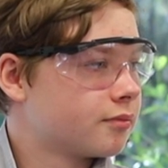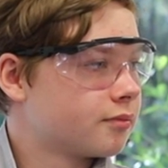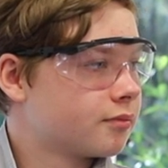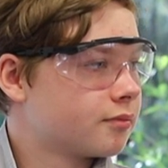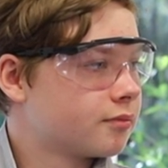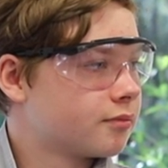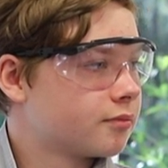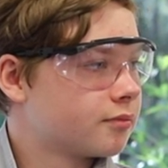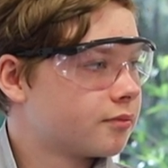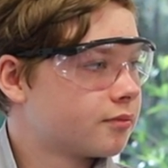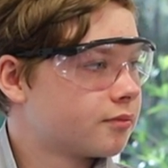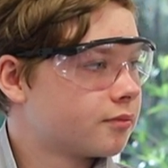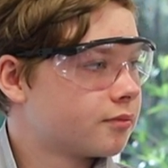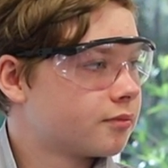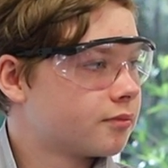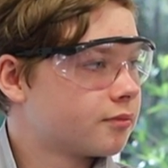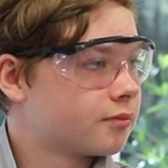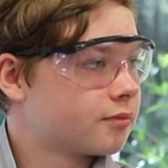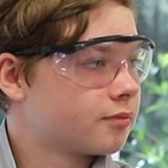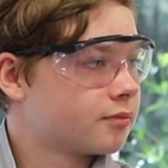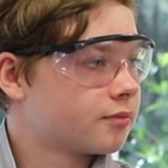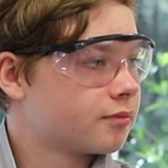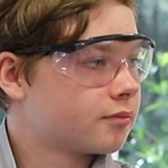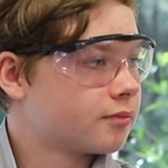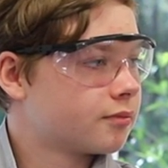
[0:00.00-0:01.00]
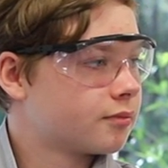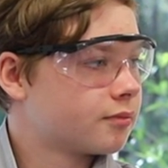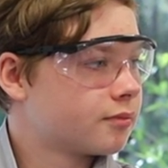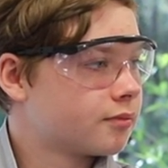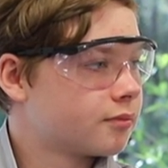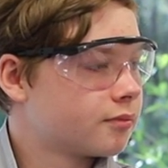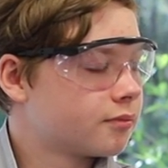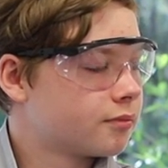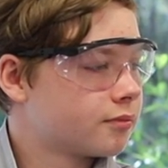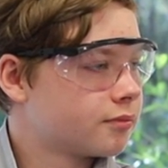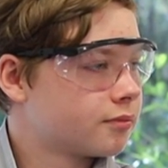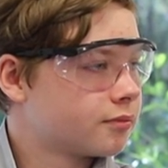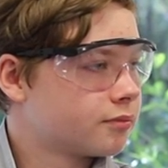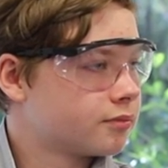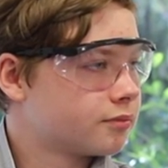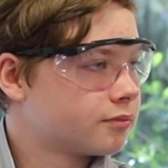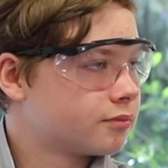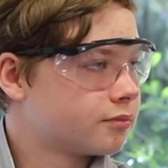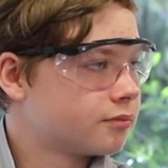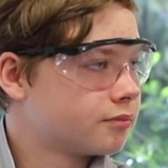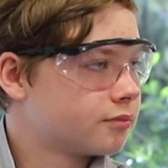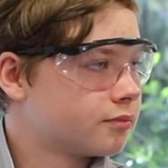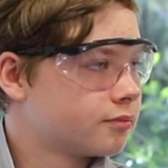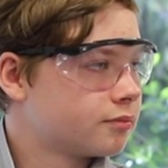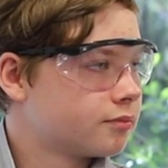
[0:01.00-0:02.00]

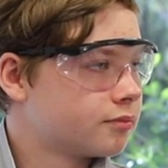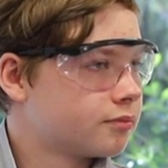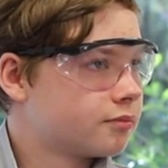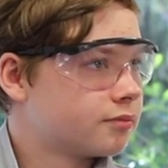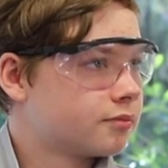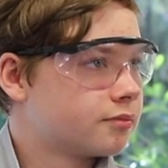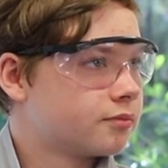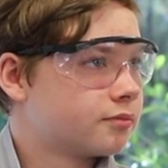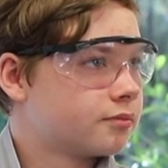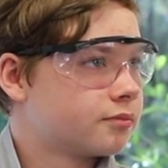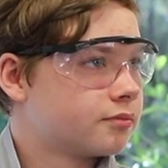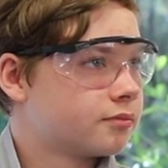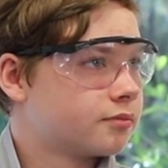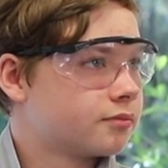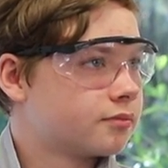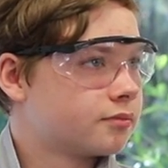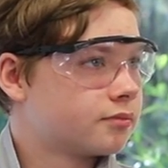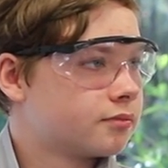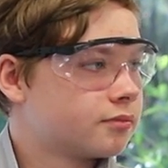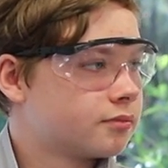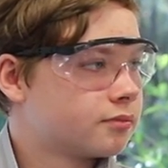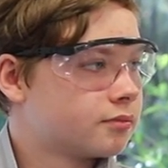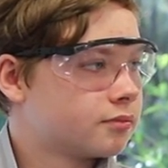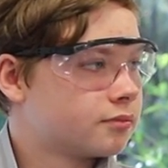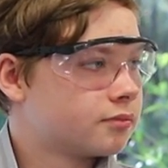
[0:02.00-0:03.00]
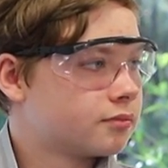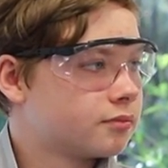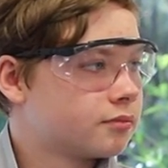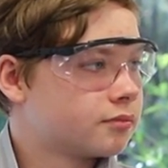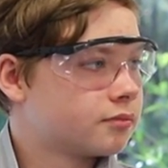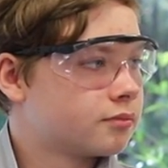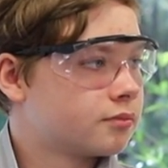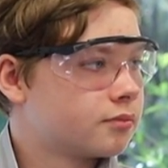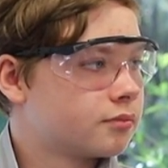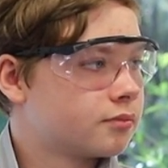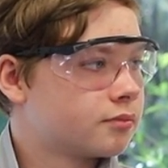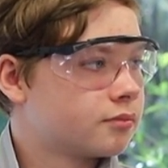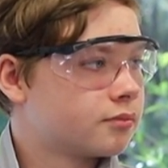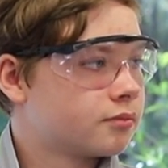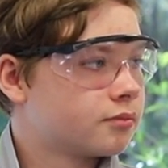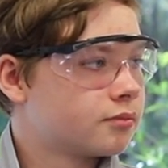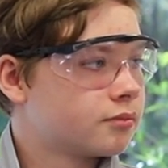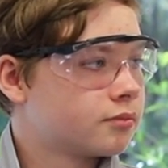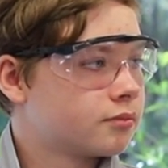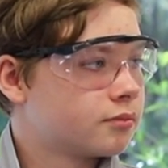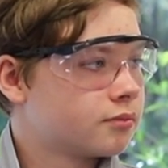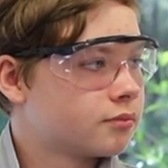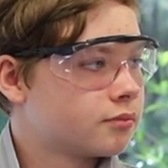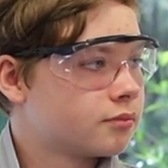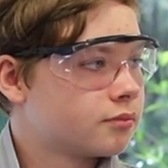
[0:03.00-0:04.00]

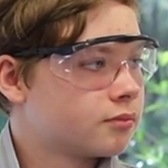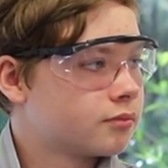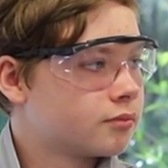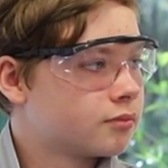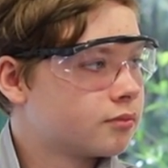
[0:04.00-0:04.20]
(not speaking)